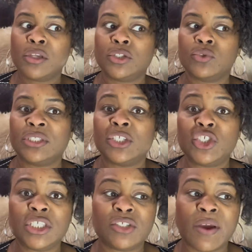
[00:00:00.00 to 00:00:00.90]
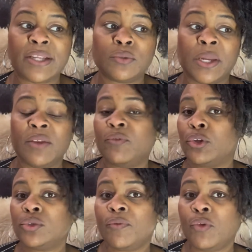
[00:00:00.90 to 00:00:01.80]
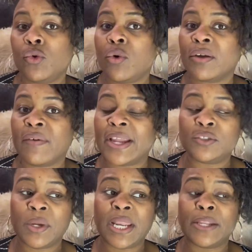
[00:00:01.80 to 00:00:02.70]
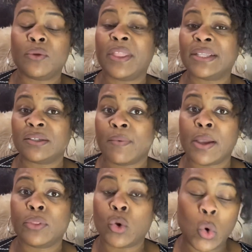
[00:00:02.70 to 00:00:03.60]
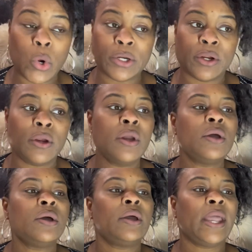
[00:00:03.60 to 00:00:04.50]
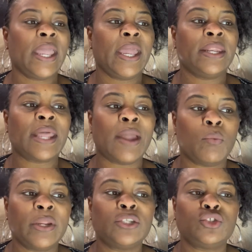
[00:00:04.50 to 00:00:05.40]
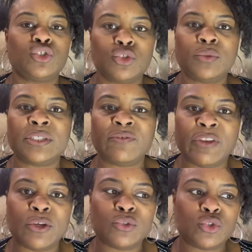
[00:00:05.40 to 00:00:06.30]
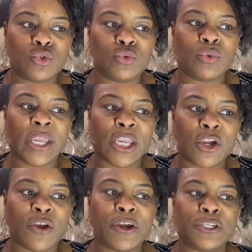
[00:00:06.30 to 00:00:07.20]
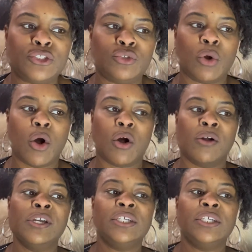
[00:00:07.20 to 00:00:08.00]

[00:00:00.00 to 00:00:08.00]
So since she's graduating, for those of you who are graduating, I know that's around the corner, and I wanted to shoot this video to encourage you all.